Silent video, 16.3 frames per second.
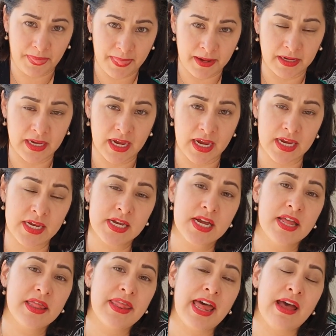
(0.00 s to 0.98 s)
Okay,
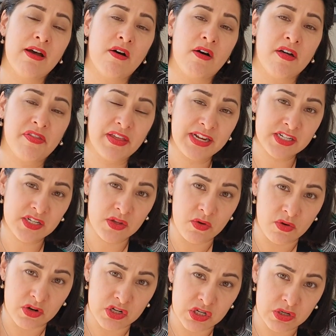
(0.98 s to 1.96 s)
there are things that
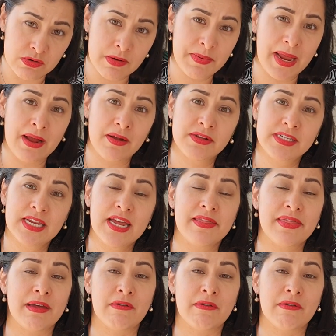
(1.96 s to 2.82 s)
you can do about it,